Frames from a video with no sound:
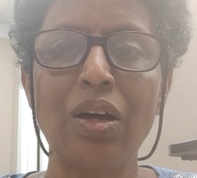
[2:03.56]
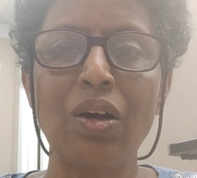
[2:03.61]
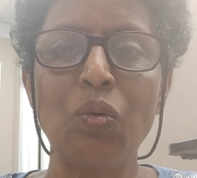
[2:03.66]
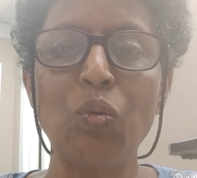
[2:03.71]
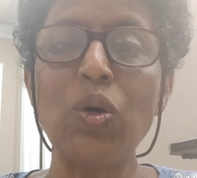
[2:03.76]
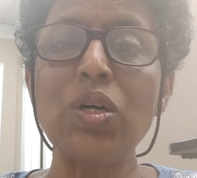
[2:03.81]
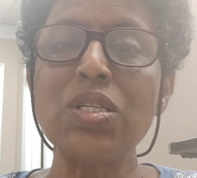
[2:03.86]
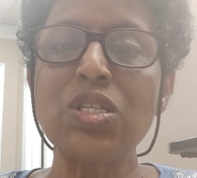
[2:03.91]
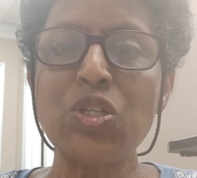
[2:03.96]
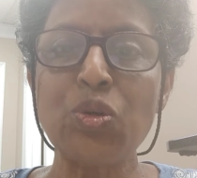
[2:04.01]

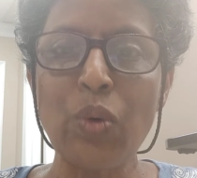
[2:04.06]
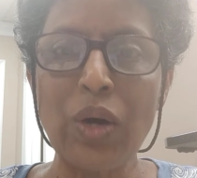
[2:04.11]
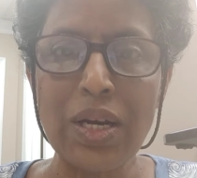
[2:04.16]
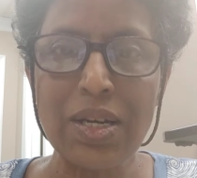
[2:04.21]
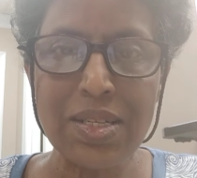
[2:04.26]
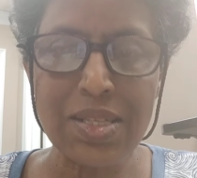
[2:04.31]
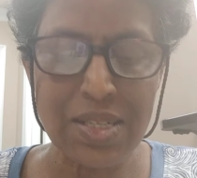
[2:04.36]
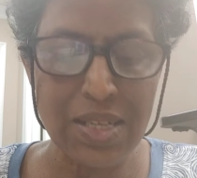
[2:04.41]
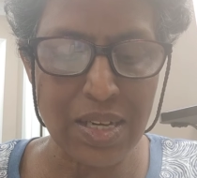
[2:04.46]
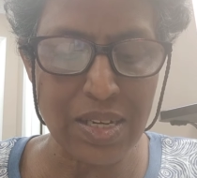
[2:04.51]
Verse
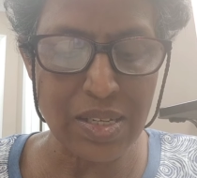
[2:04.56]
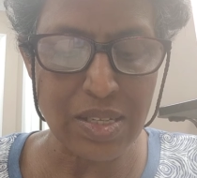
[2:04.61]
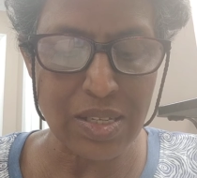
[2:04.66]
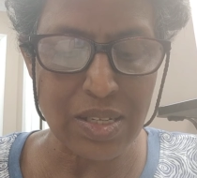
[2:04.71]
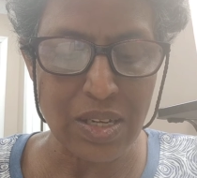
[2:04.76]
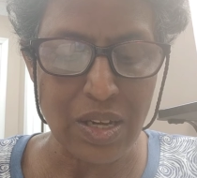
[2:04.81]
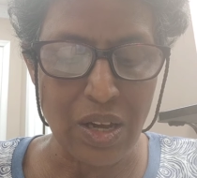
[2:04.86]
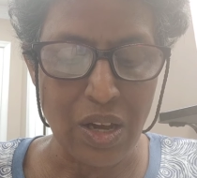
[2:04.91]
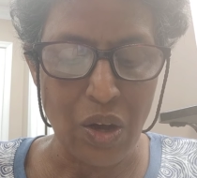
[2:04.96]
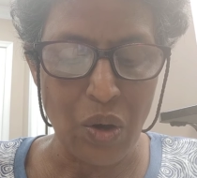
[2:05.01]
12 says,
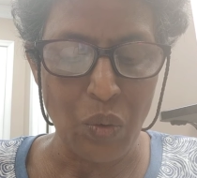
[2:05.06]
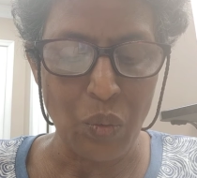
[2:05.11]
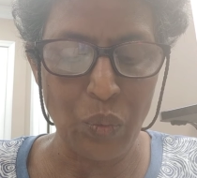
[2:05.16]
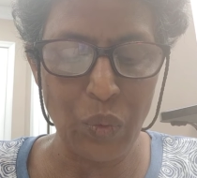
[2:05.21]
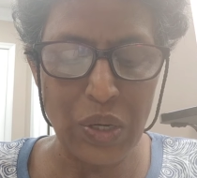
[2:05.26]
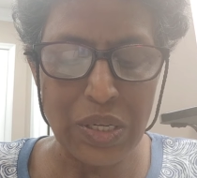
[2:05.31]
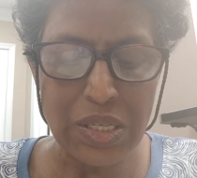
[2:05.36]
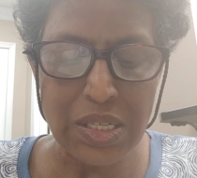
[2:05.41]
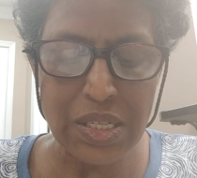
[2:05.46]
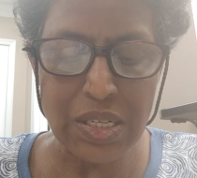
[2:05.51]

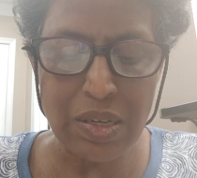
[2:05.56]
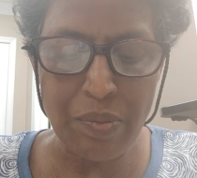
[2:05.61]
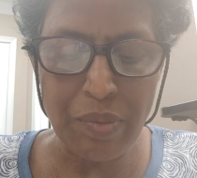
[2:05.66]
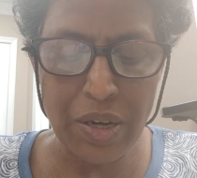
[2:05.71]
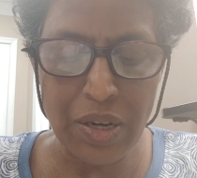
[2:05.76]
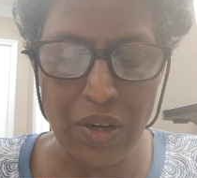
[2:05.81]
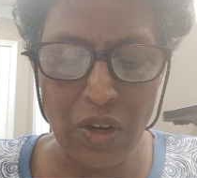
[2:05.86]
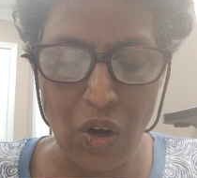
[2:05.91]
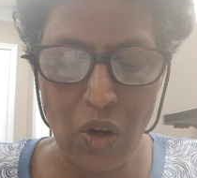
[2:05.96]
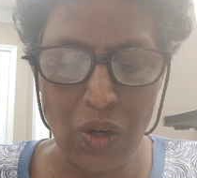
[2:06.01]
Wisdom
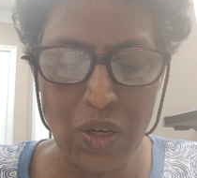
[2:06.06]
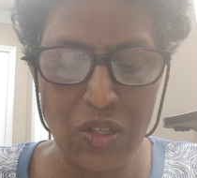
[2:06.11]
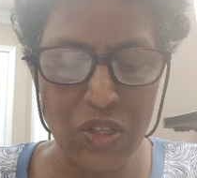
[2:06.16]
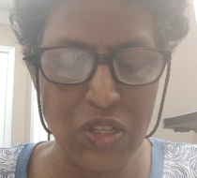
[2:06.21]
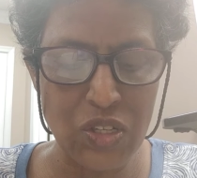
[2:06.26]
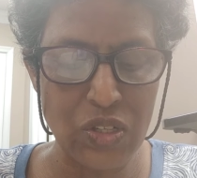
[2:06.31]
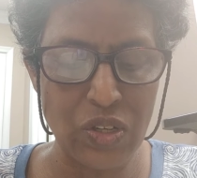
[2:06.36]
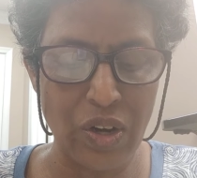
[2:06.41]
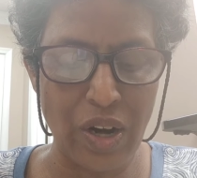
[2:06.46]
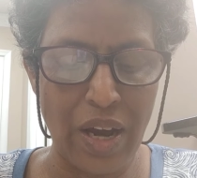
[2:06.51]
and knowledge
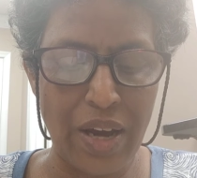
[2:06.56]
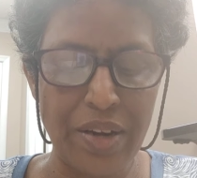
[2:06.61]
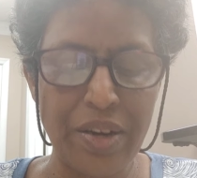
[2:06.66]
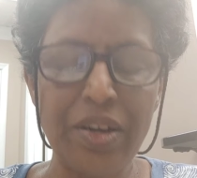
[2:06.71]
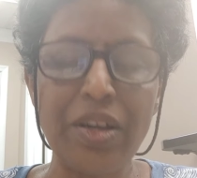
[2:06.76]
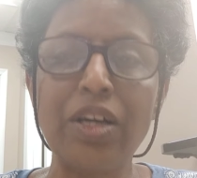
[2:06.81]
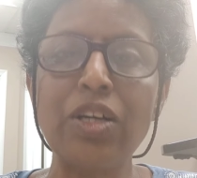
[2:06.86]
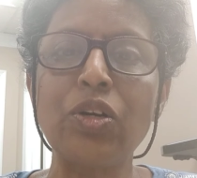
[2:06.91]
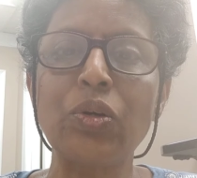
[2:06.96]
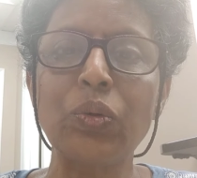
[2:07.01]
is granted
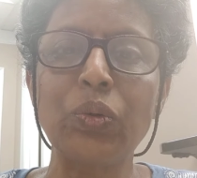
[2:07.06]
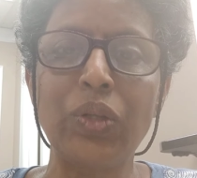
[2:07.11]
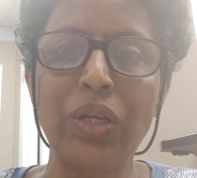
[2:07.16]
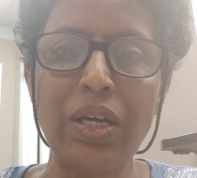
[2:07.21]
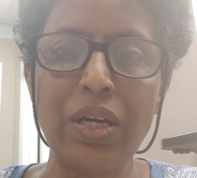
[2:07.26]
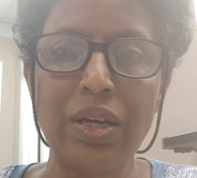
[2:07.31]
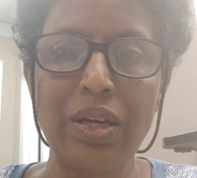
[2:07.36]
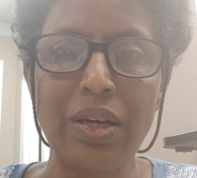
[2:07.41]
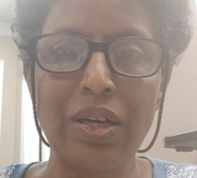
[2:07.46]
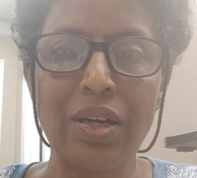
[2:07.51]
unto
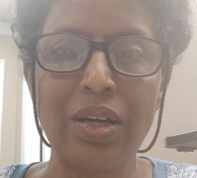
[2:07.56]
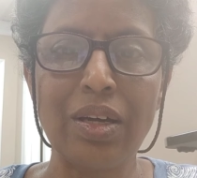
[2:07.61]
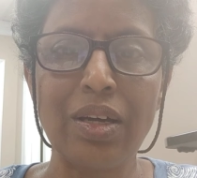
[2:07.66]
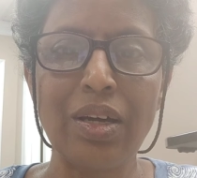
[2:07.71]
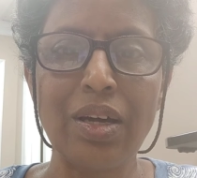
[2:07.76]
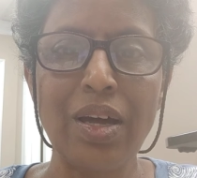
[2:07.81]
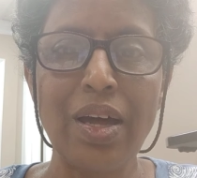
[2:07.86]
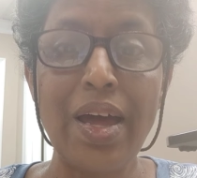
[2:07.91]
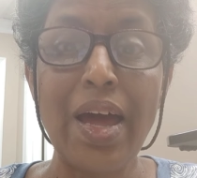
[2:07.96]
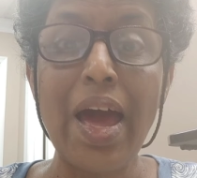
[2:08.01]
thee,
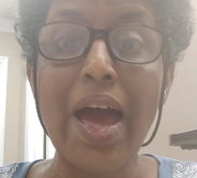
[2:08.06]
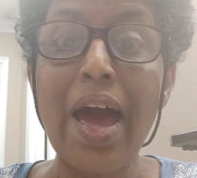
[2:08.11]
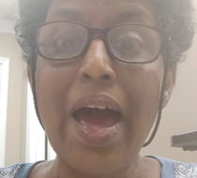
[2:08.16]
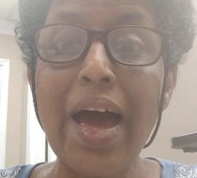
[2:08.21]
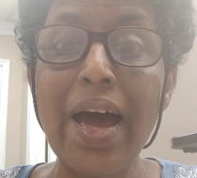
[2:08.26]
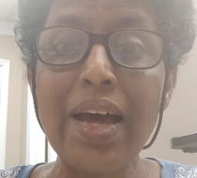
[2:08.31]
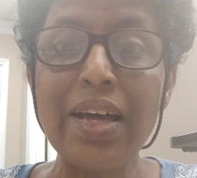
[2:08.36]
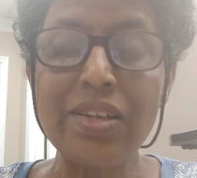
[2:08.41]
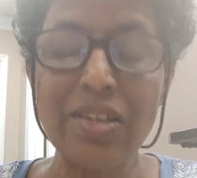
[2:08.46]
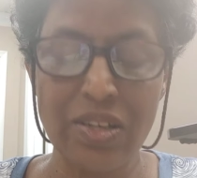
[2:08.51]

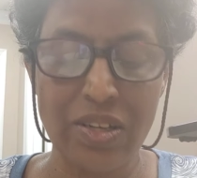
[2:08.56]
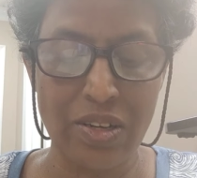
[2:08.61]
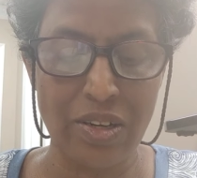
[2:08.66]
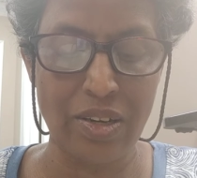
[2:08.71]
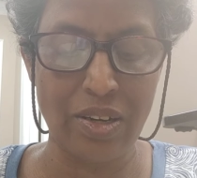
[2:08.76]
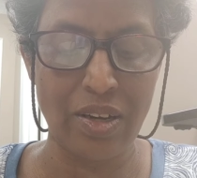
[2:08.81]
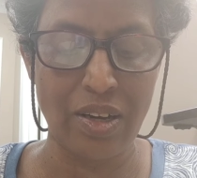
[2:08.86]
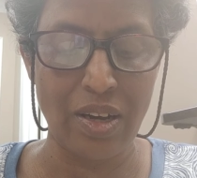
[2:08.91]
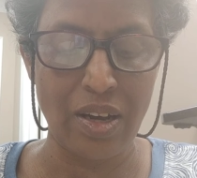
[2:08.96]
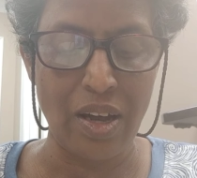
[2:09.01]
and
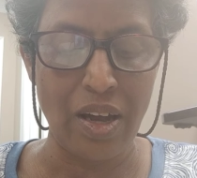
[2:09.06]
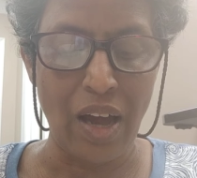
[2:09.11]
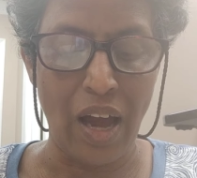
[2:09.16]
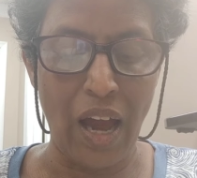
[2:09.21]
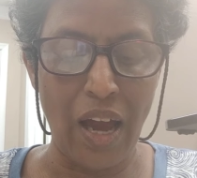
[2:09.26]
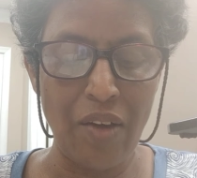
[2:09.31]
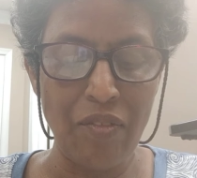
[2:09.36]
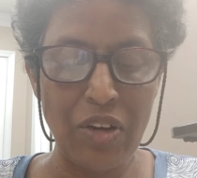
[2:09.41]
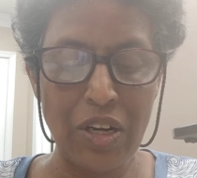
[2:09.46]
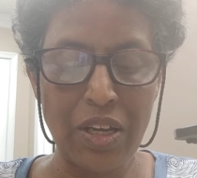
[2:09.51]

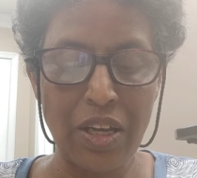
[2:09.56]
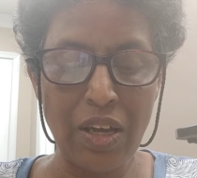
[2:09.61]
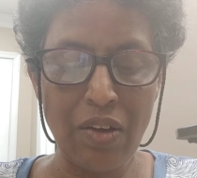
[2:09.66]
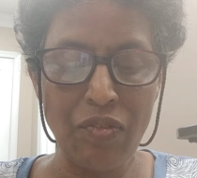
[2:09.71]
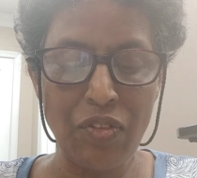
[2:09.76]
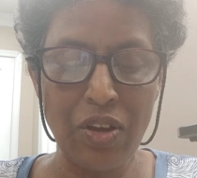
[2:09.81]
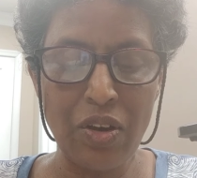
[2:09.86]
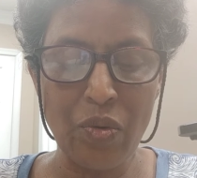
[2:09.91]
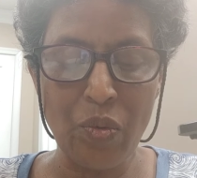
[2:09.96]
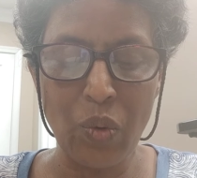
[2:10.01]
I will
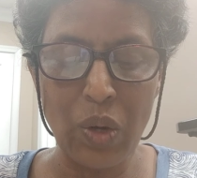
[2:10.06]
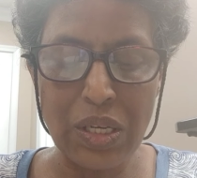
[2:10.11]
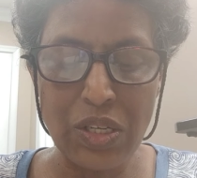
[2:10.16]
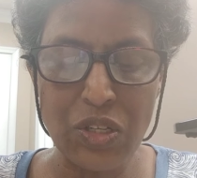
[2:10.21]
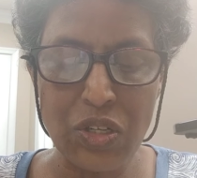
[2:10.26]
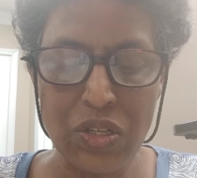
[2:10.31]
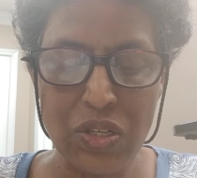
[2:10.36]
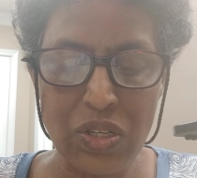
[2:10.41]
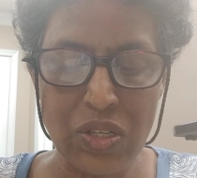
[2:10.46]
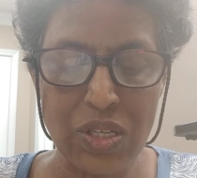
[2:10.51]
give thee
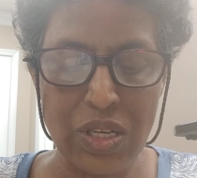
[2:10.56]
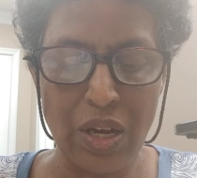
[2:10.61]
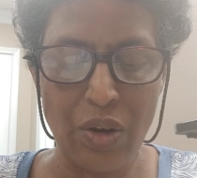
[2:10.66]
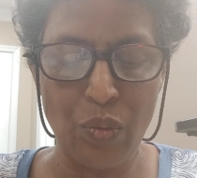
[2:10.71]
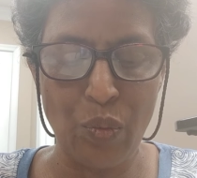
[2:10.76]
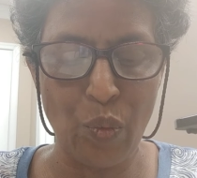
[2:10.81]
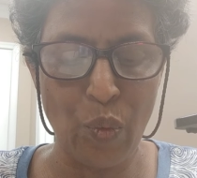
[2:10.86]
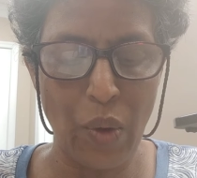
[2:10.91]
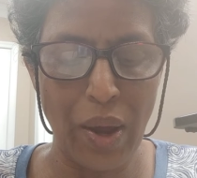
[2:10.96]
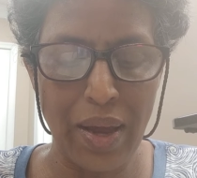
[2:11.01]
riches
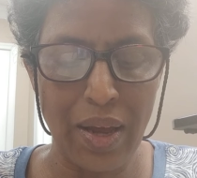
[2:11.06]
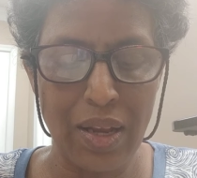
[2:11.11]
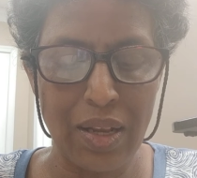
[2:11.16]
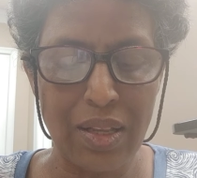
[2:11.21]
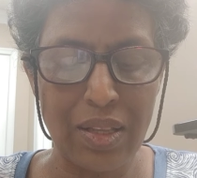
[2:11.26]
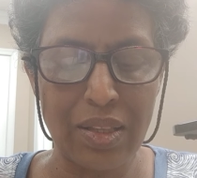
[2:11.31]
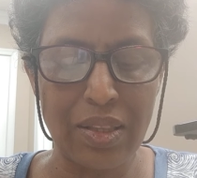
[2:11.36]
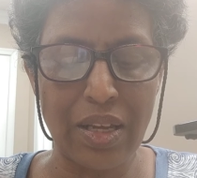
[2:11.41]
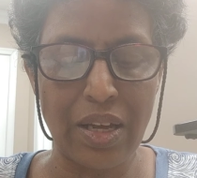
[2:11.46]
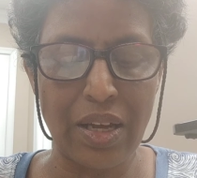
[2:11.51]
and
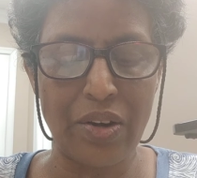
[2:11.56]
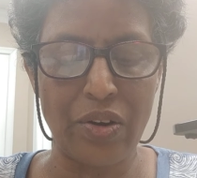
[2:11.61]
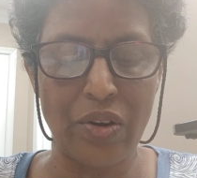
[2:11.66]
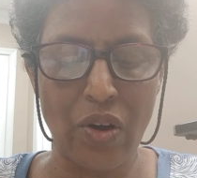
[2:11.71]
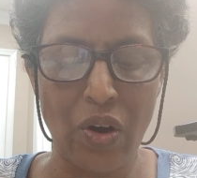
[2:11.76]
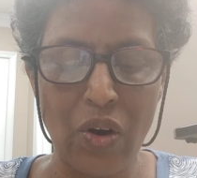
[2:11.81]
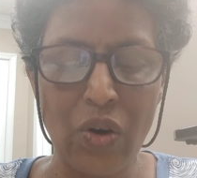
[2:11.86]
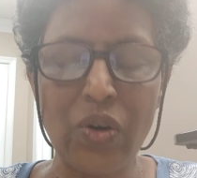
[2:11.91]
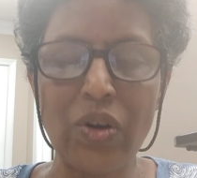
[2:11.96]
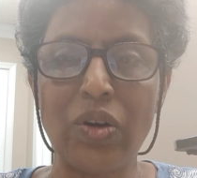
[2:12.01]
wealth and
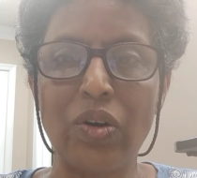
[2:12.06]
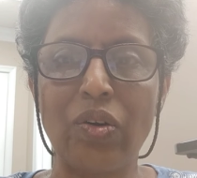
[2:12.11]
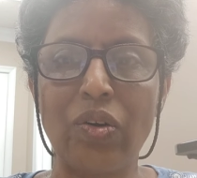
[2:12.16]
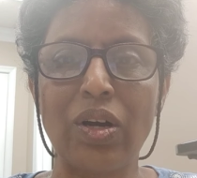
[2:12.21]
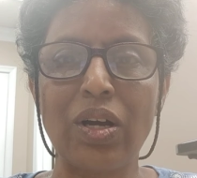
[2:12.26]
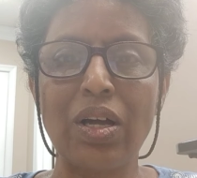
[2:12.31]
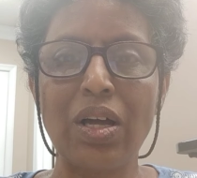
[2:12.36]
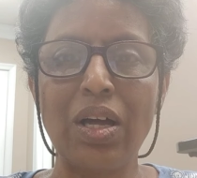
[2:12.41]
honor,